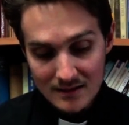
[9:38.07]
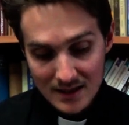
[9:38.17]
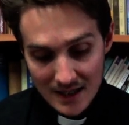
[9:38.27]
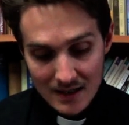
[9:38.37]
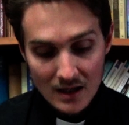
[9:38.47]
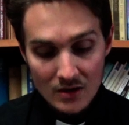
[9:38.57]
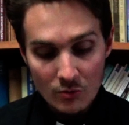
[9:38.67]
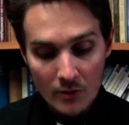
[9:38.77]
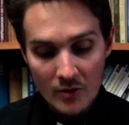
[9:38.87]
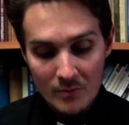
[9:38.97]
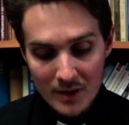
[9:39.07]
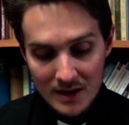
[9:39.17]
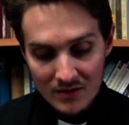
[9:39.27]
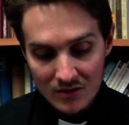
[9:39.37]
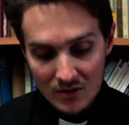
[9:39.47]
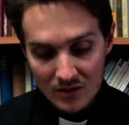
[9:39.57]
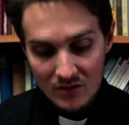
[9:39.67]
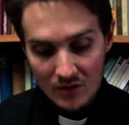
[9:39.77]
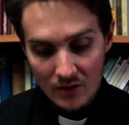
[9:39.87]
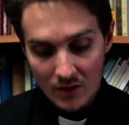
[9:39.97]
deacons were the
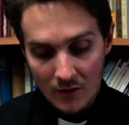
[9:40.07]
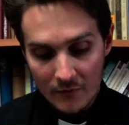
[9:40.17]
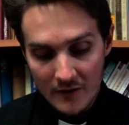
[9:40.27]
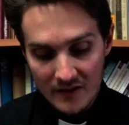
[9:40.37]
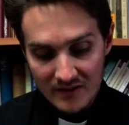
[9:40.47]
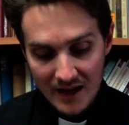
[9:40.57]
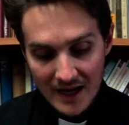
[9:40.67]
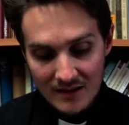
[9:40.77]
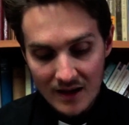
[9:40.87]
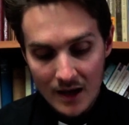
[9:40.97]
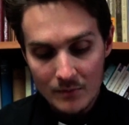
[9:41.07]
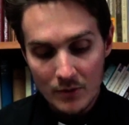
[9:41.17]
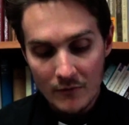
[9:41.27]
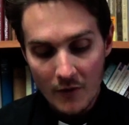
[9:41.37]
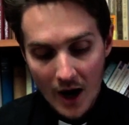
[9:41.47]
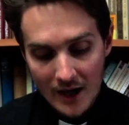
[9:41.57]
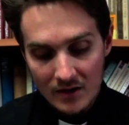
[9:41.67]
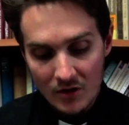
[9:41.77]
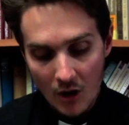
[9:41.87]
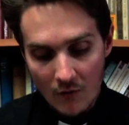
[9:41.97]
ministers of the saints and
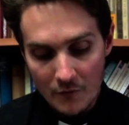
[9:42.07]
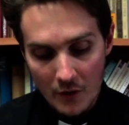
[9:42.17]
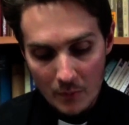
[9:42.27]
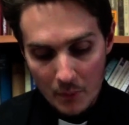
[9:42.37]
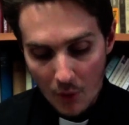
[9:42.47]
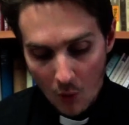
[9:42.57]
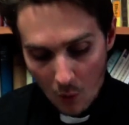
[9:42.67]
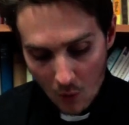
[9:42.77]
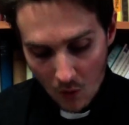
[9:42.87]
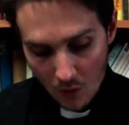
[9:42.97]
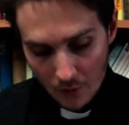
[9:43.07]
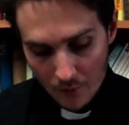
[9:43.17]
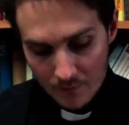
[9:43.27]
providers of the poor.